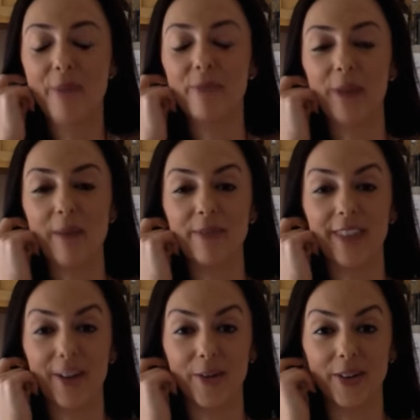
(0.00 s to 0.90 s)
prep
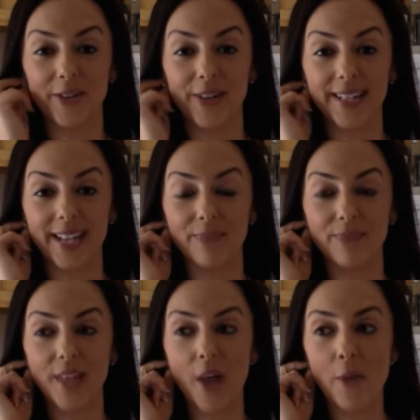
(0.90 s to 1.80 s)
without going crazy.
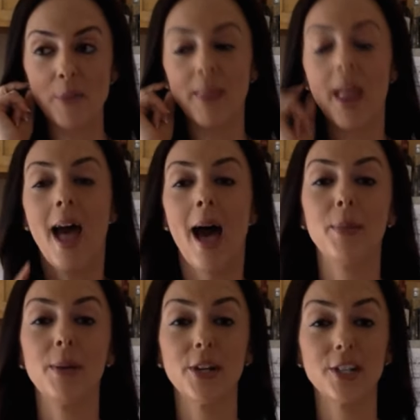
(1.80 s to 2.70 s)
So I'm going
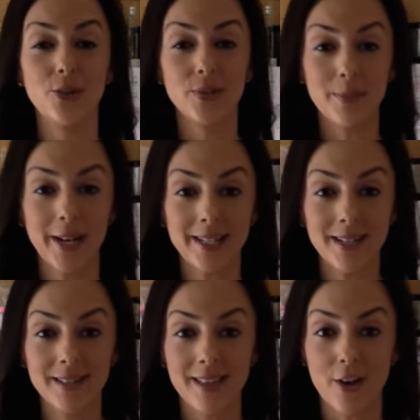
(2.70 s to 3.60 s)
to bring to you some
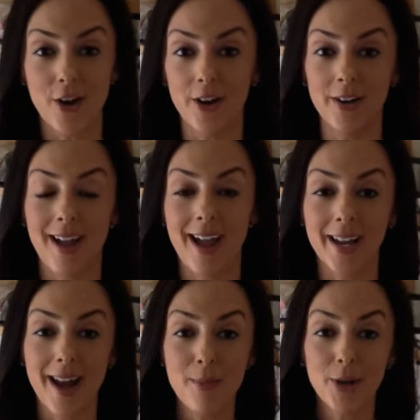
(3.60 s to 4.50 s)
ideas that are
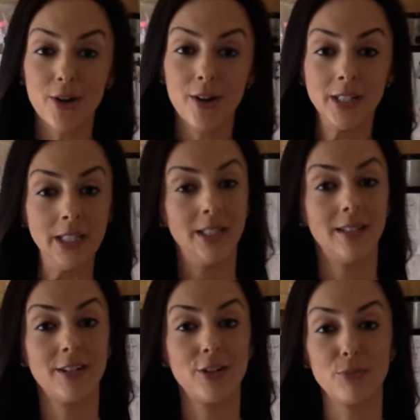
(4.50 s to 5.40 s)
economical,
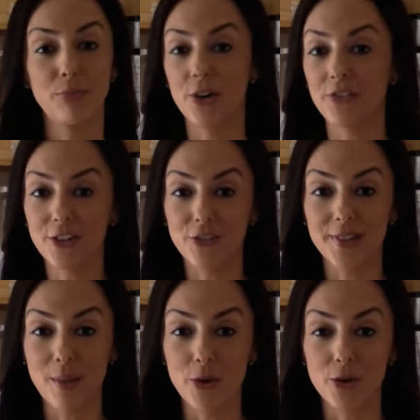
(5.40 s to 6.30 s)
perfect for
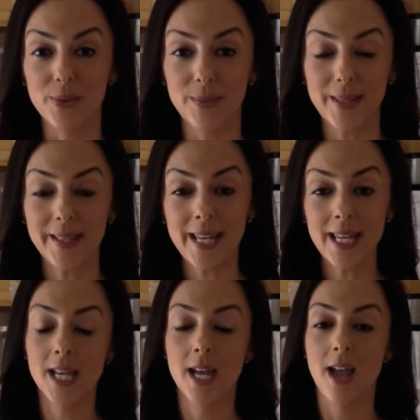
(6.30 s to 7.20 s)
someone who's
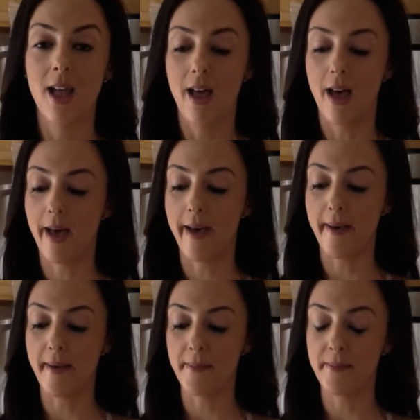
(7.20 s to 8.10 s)
busy,
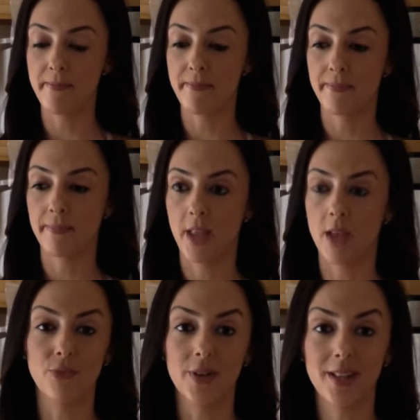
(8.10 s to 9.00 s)

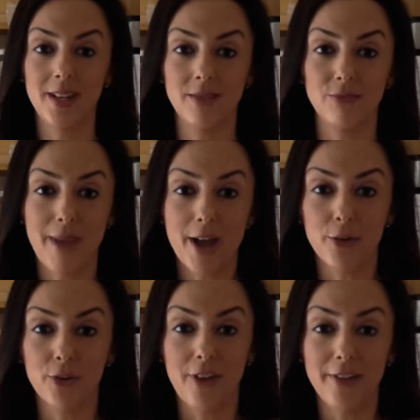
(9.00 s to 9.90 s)
and really
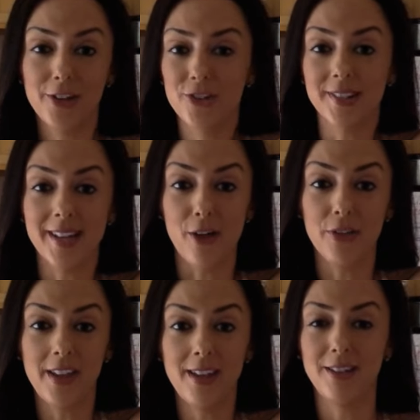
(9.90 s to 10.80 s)
macro friendly or just
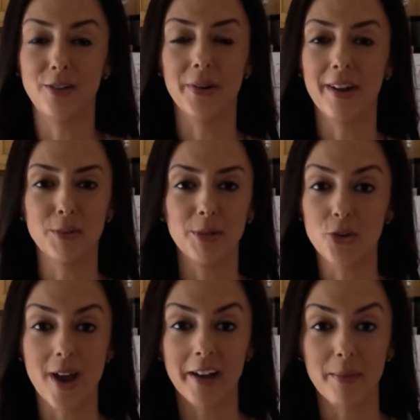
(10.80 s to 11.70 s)
healthy. You don't have to be
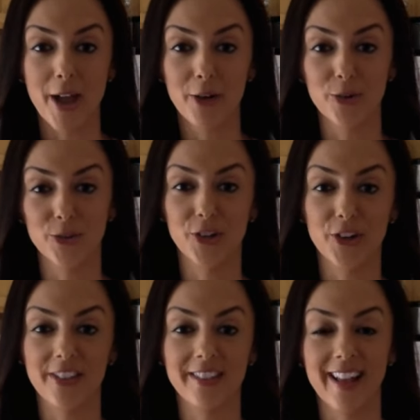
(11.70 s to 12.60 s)
tracking macros to
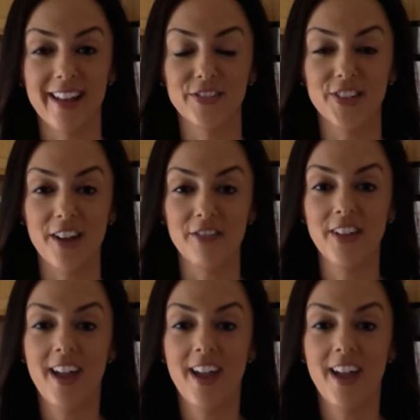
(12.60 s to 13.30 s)
cook this kind of stuff.